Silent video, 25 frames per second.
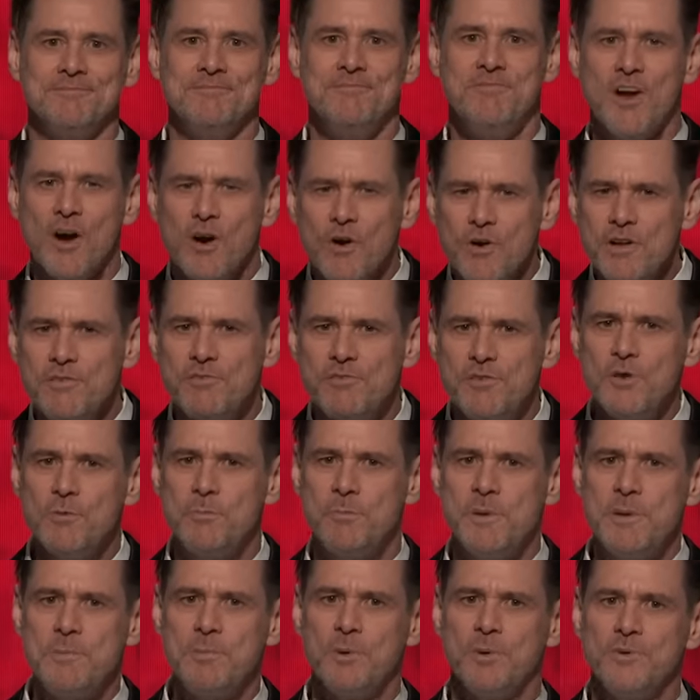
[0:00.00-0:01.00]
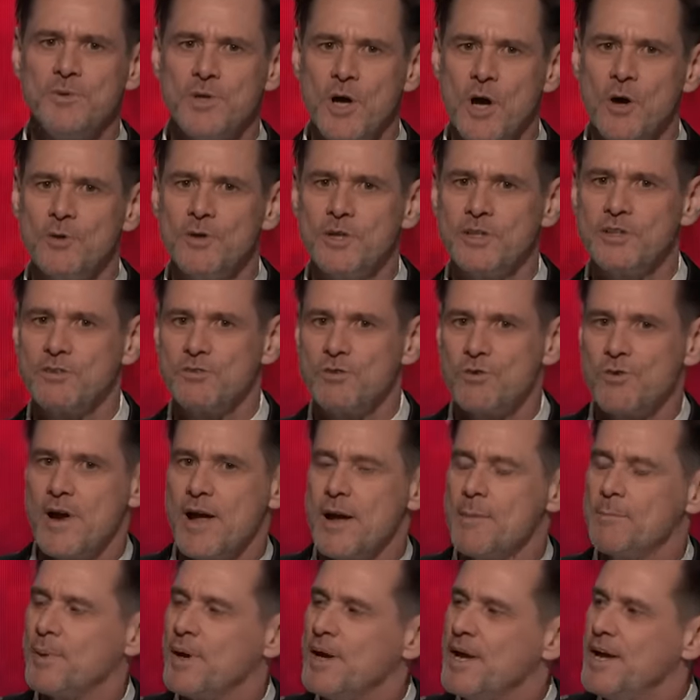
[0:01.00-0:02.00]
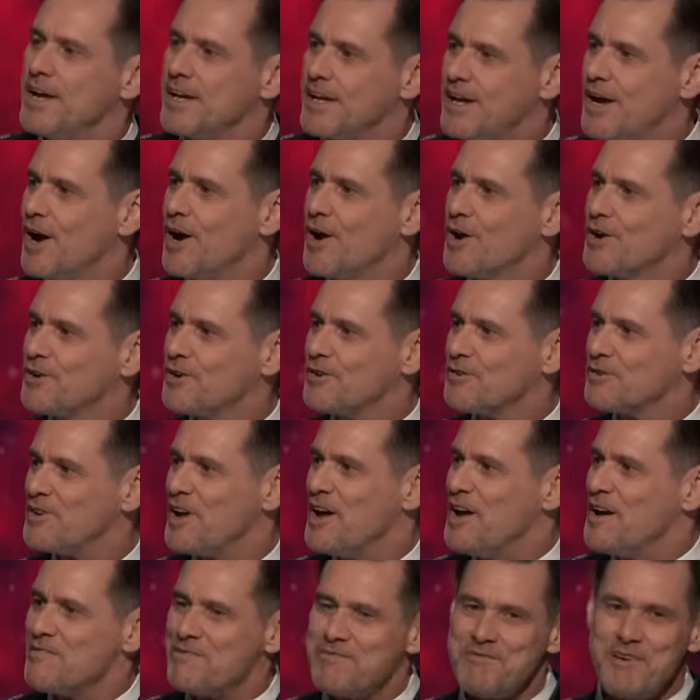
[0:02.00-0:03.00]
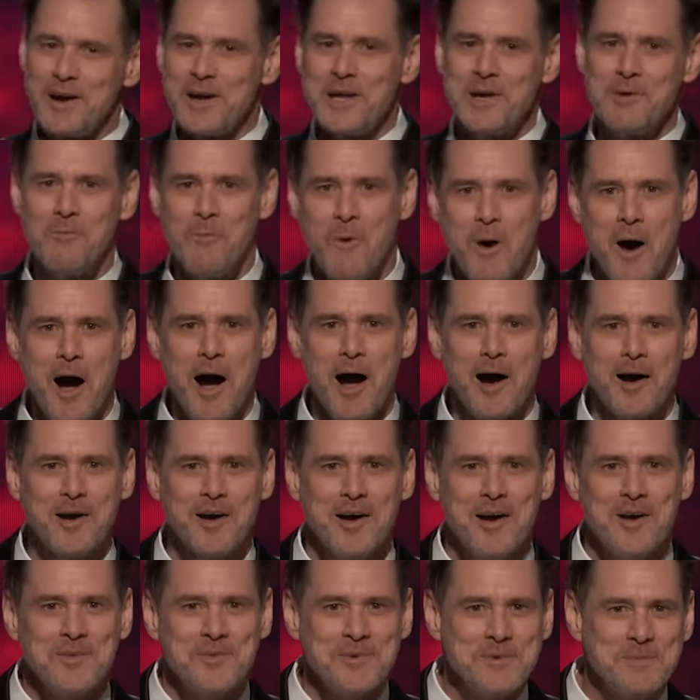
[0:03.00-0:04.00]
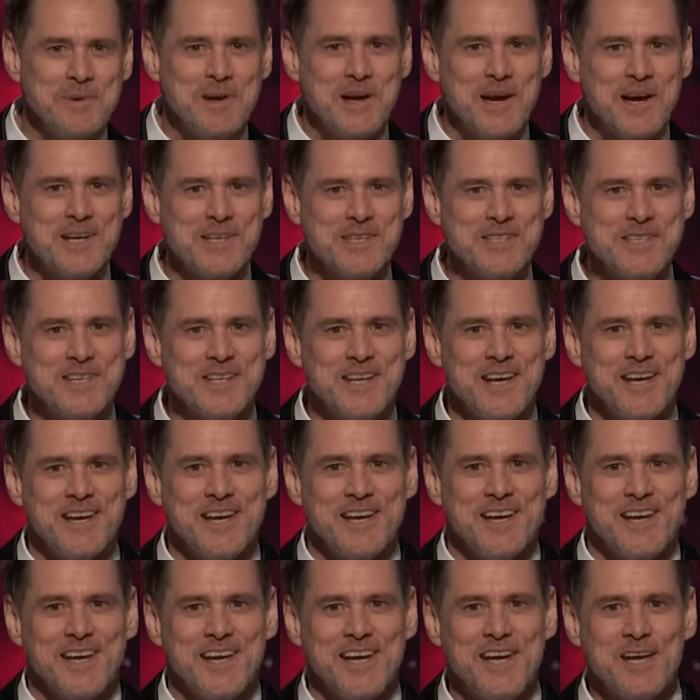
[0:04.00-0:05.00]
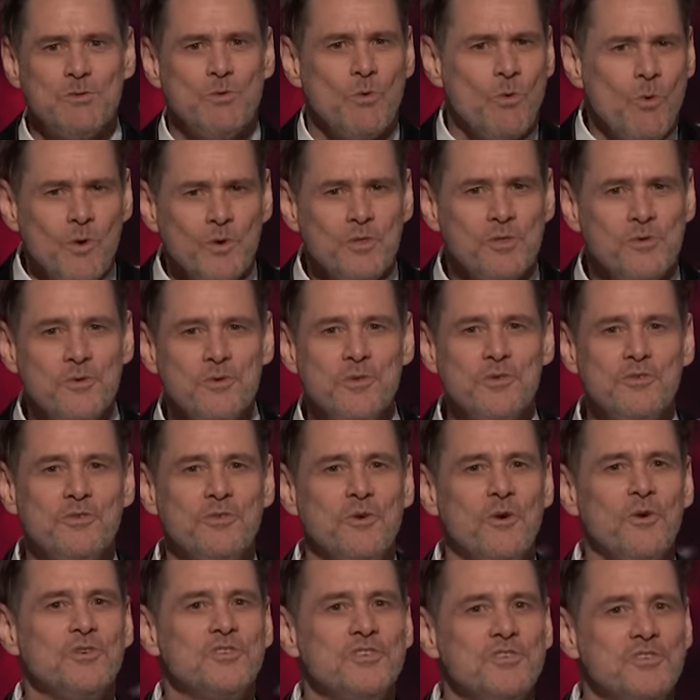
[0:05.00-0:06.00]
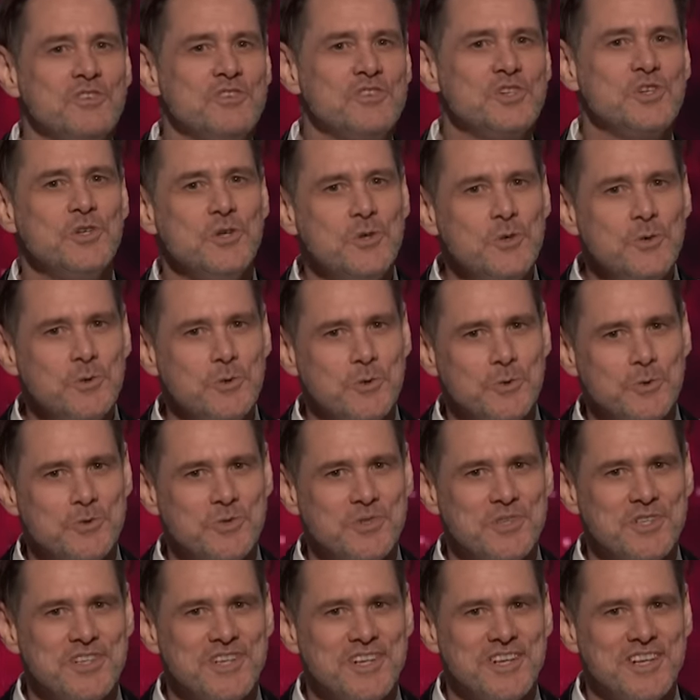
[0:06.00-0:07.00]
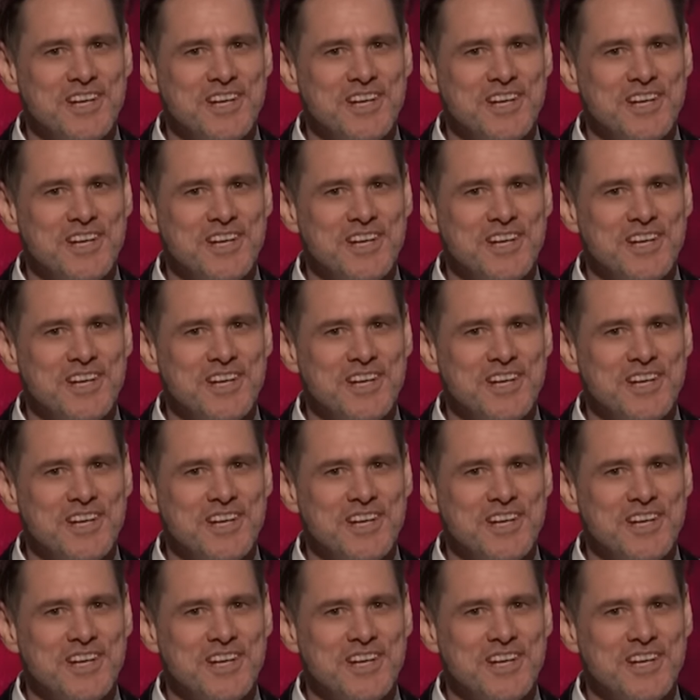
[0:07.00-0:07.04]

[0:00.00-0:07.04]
Very few people know that the tramp character's funny walk was because he had worn through the soles of his shoes.